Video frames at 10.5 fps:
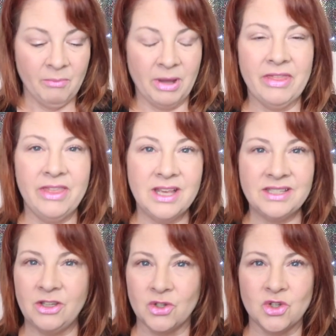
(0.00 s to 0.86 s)
But
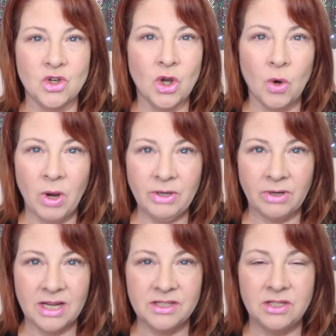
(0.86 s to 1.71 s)
this, there's no
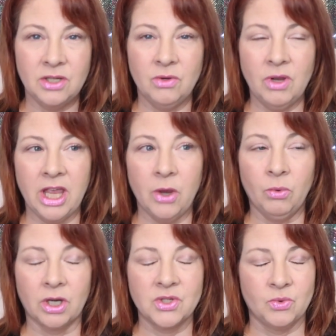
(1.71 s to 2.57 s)
white residue.
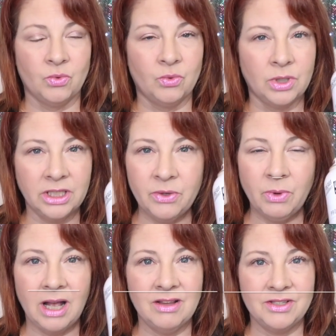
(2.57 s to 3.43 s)
It works really
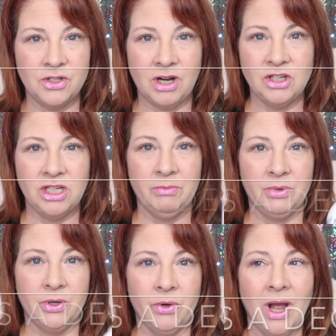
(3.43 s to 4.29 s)
well as a dry
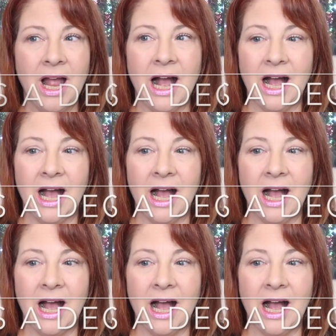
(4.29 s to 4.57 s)
shampoo.